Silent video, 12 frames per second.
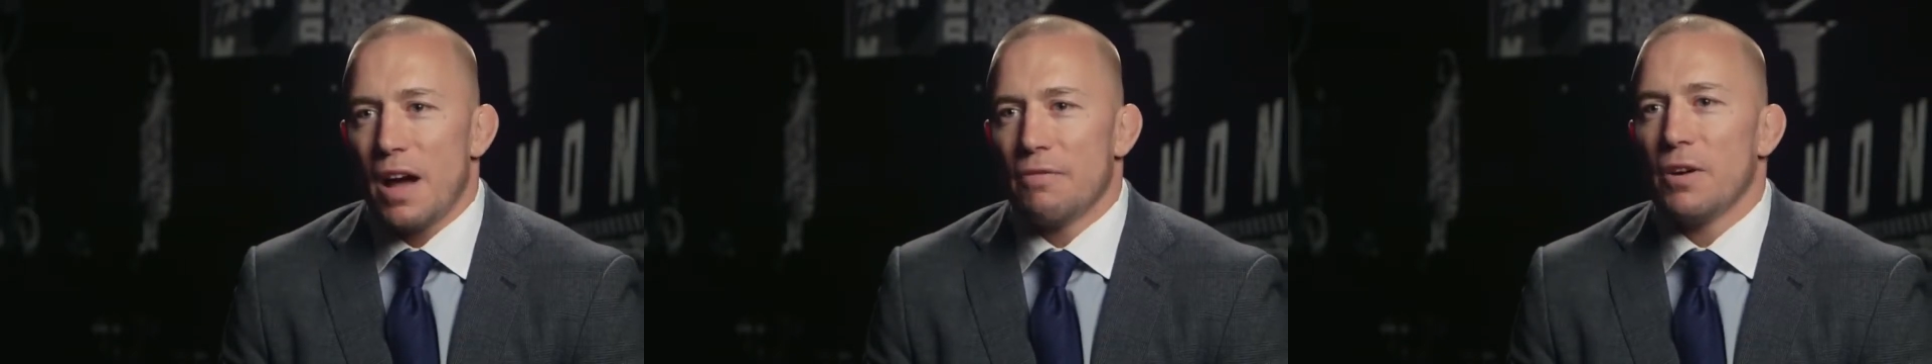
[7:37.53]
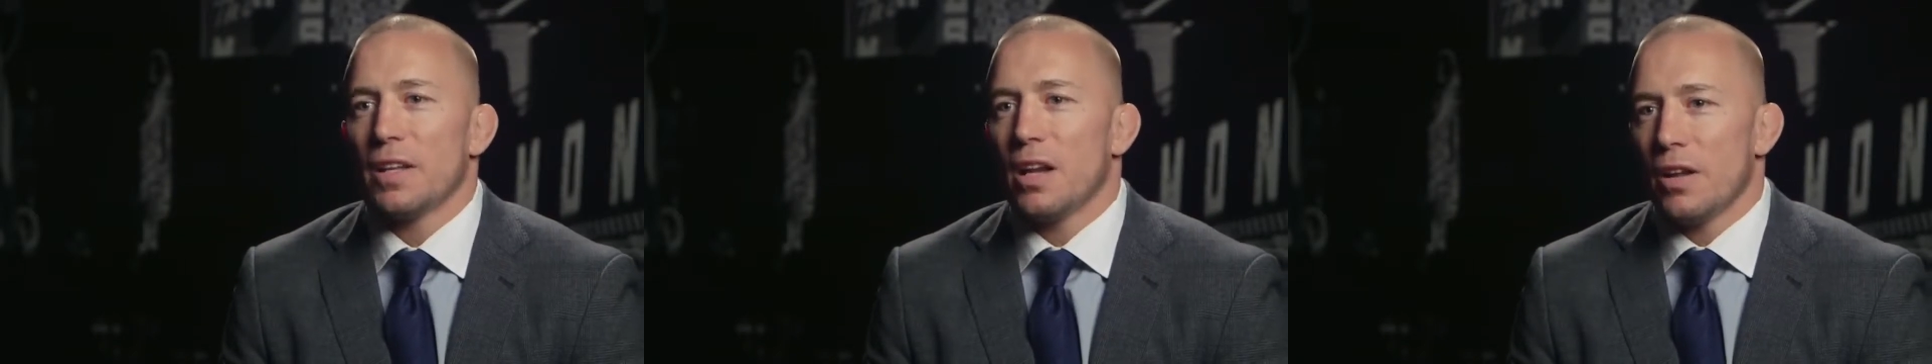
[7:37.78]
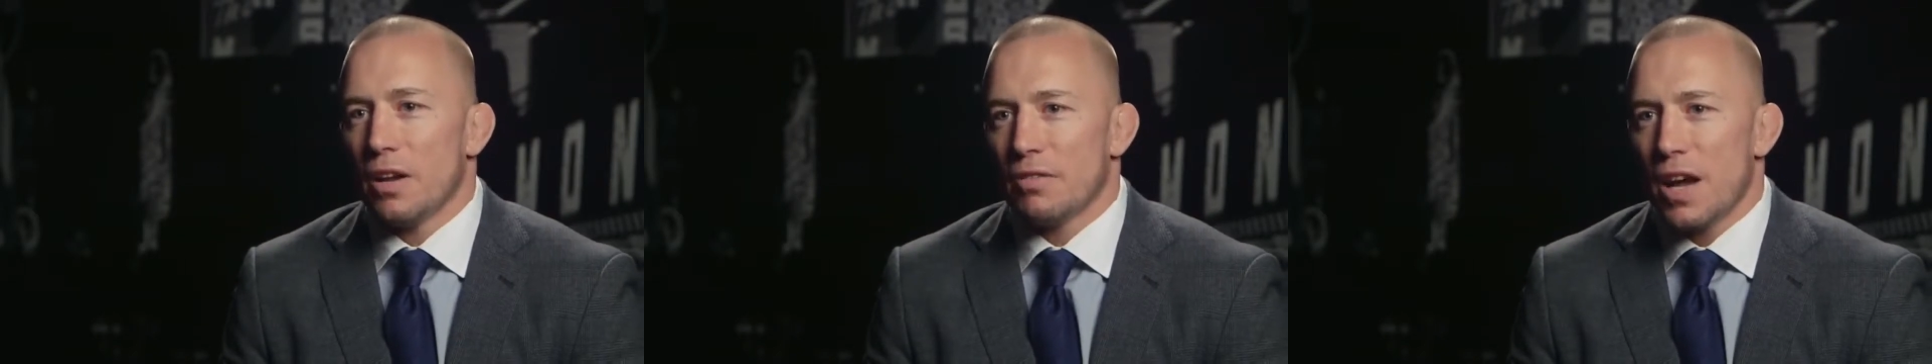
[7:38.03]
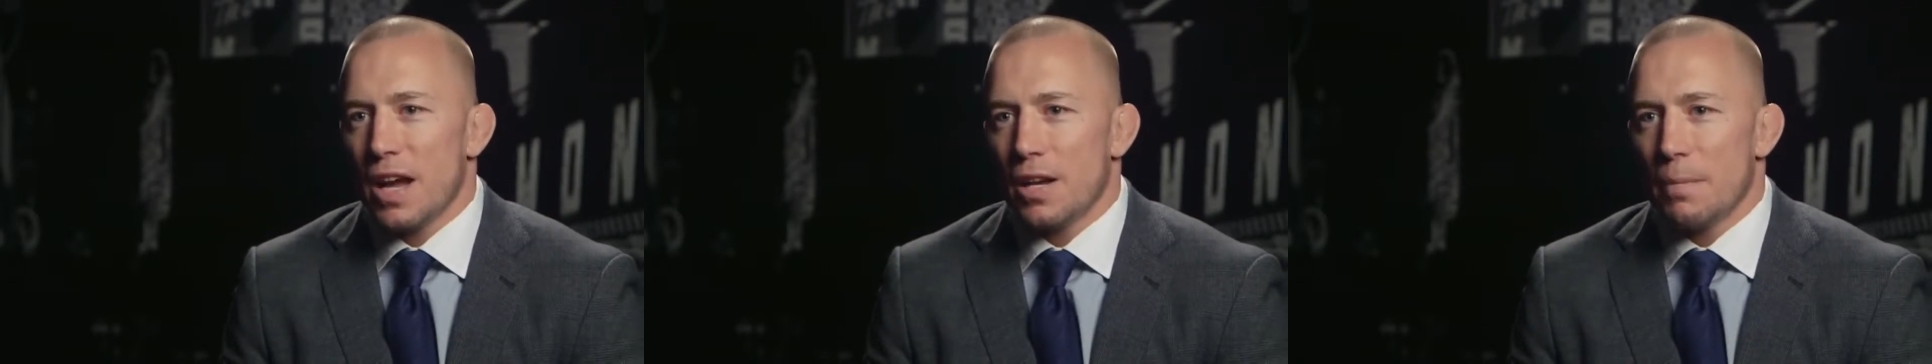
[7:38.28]
I fought a lot of
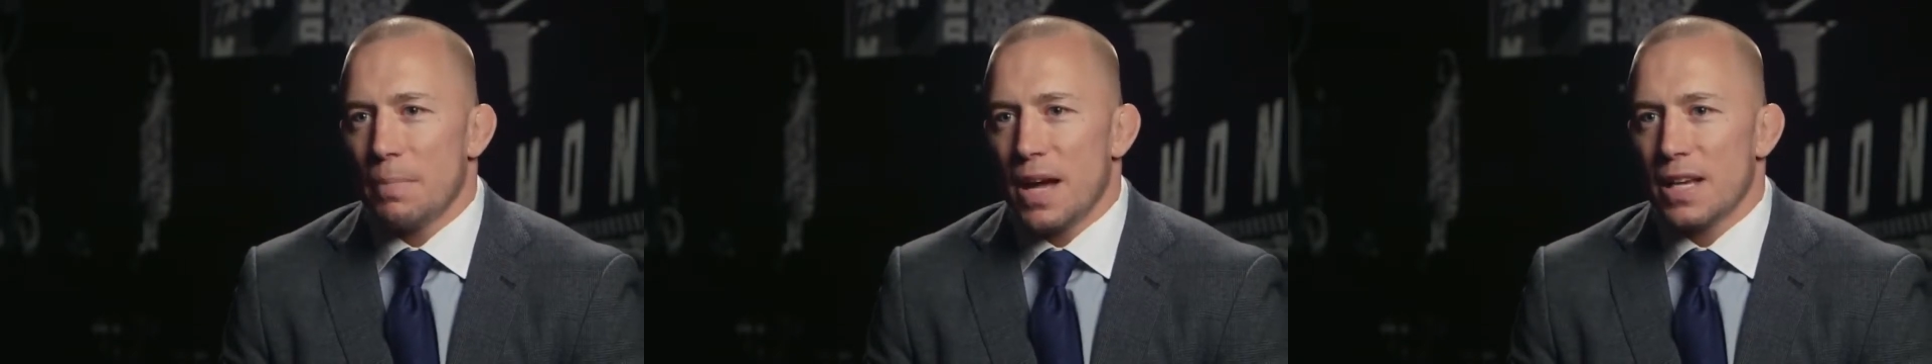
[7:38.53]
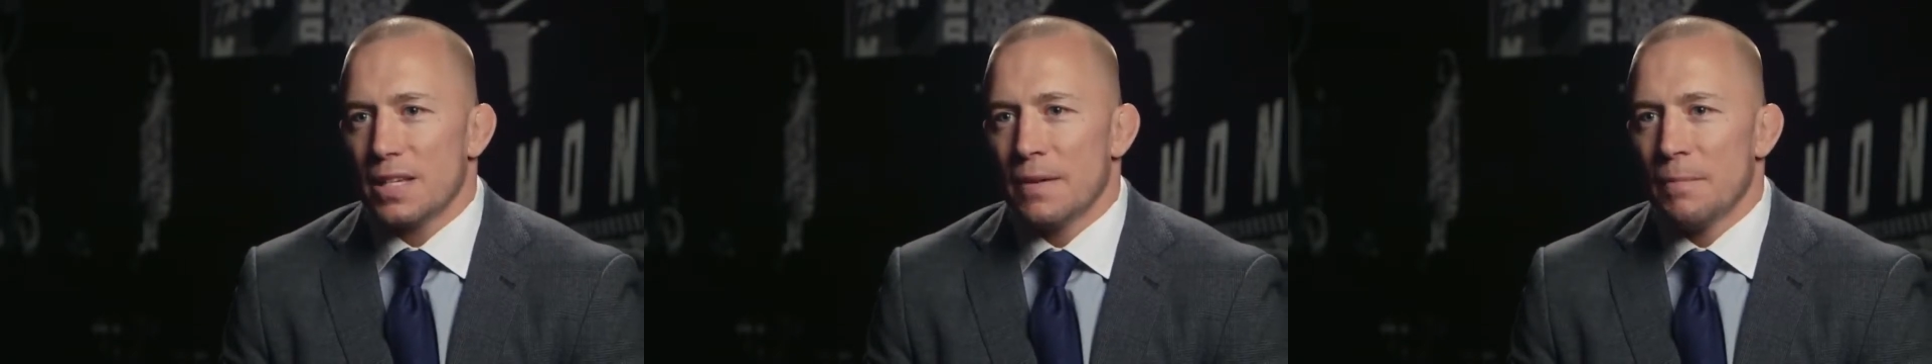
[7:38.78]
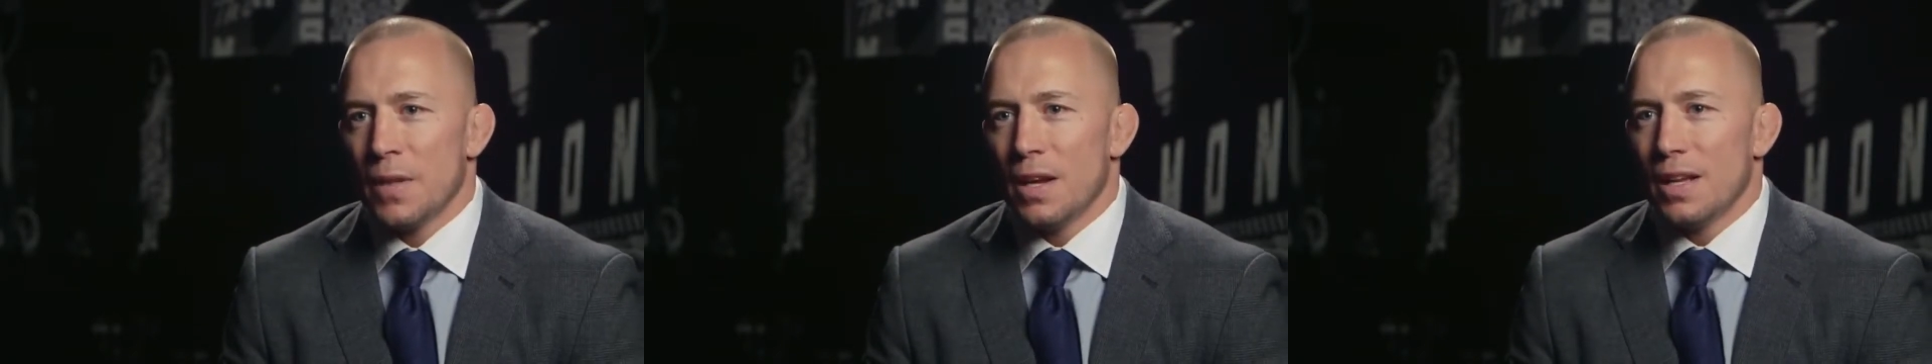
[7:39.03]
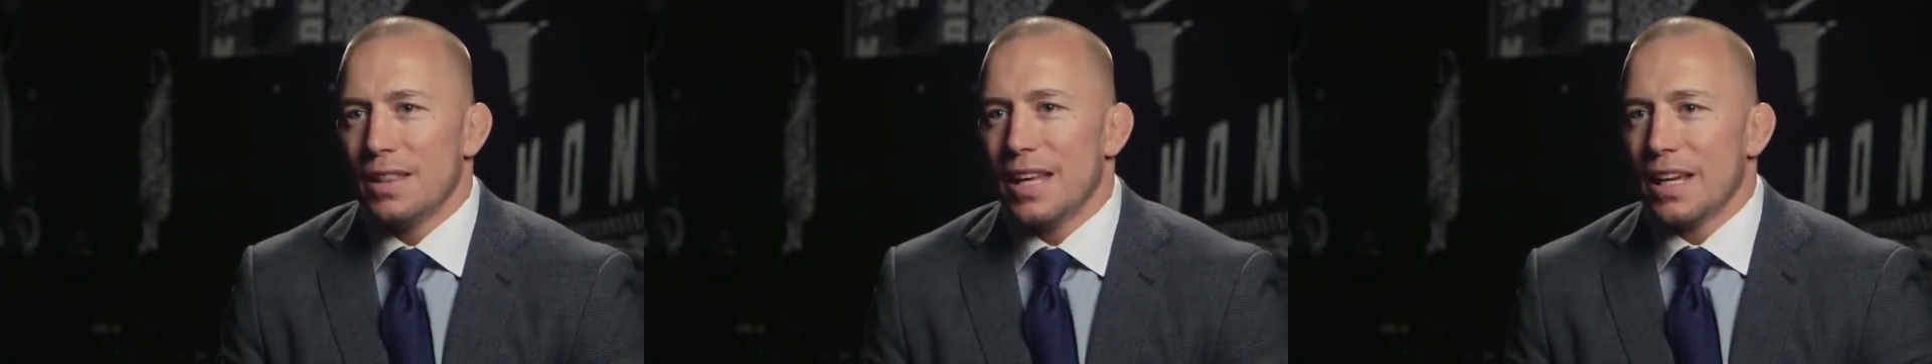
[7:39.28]
guys in the past,
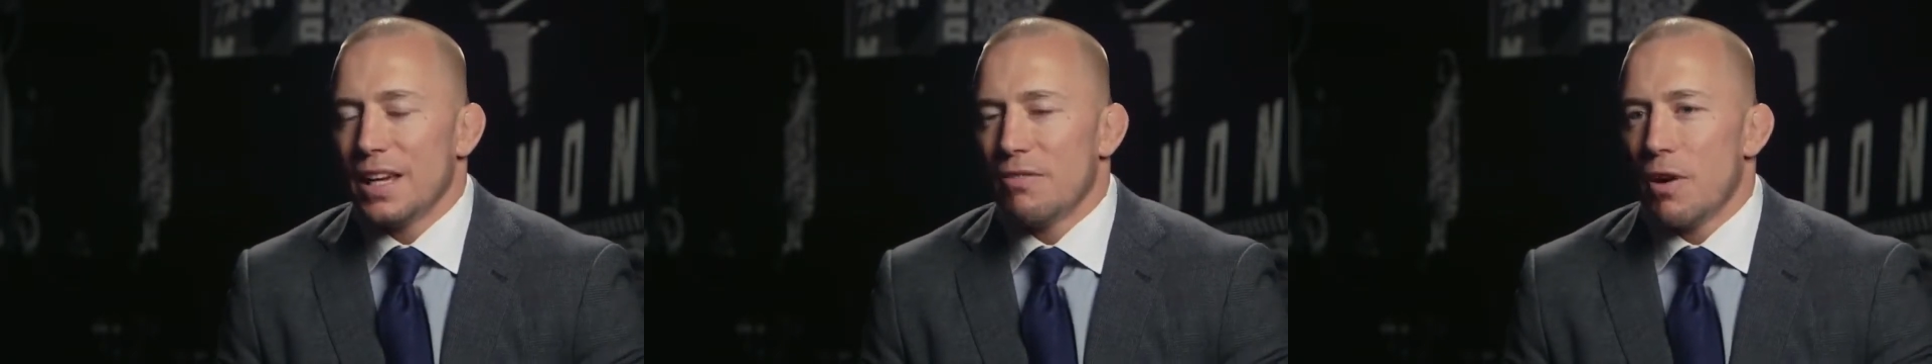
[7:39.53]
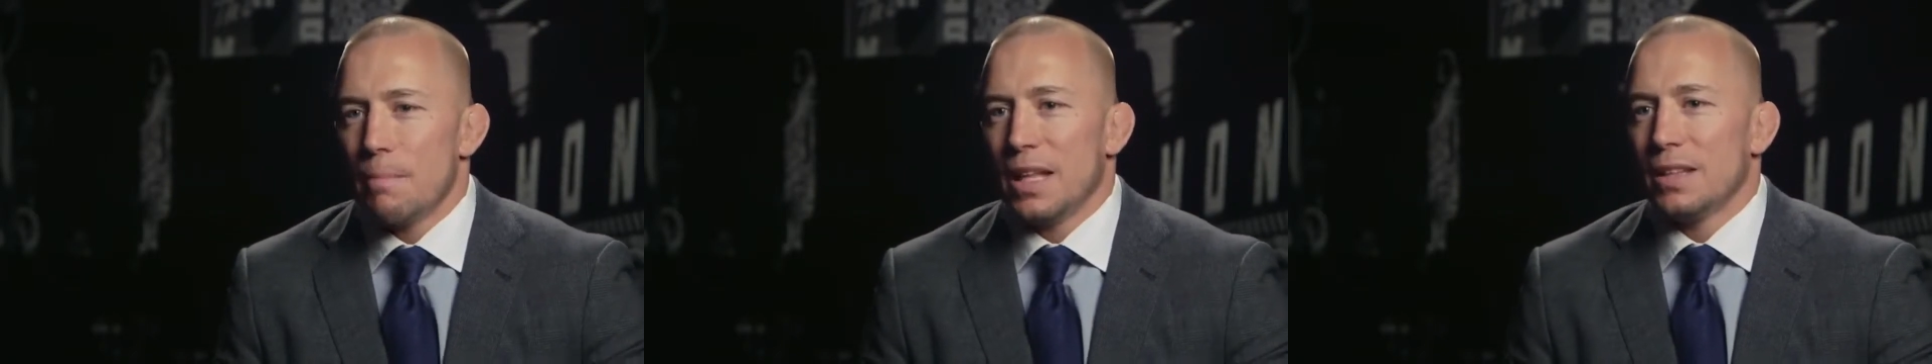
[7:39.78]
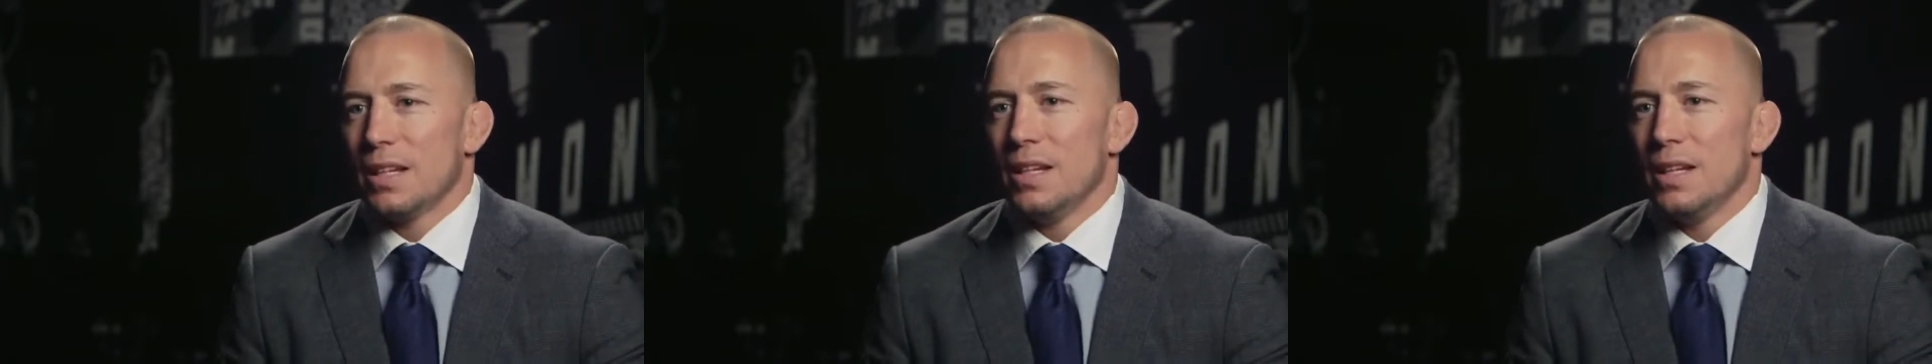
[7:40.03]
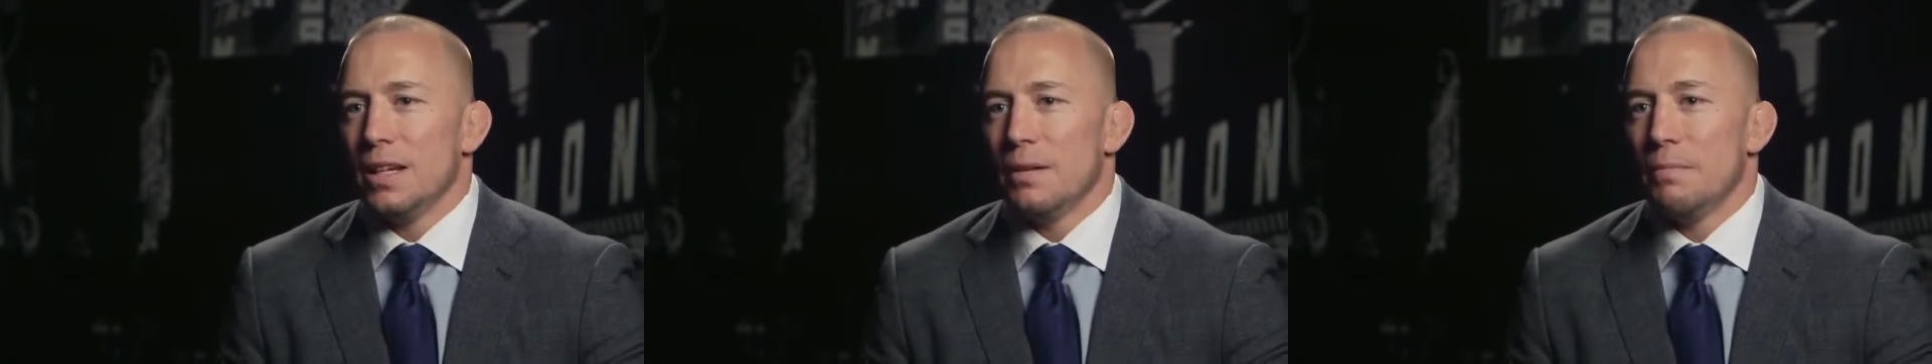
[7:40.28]
they give up
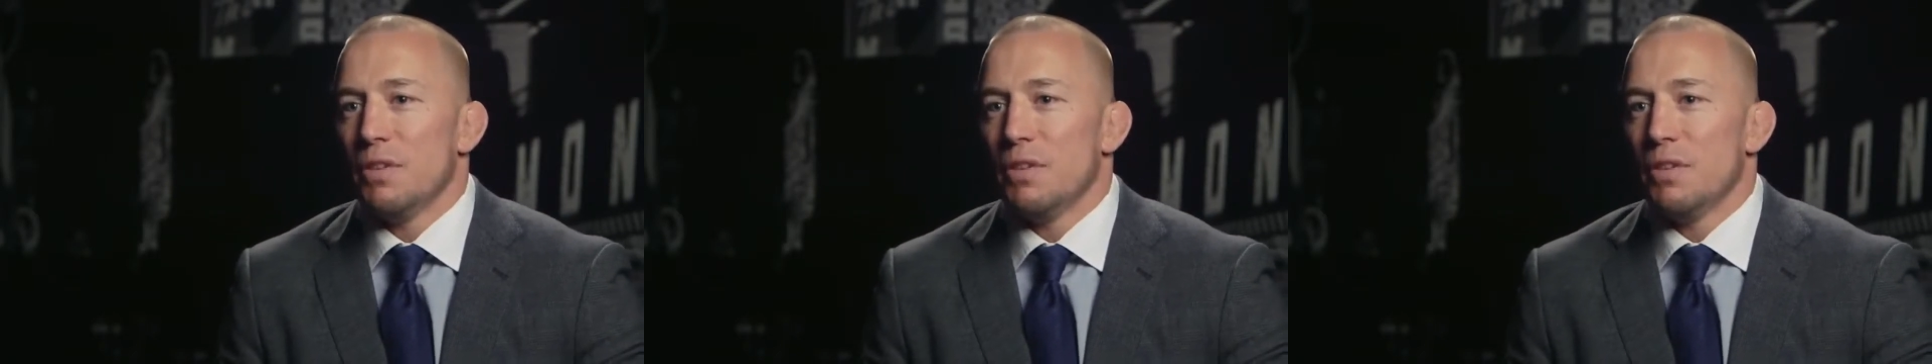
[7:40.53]
mentally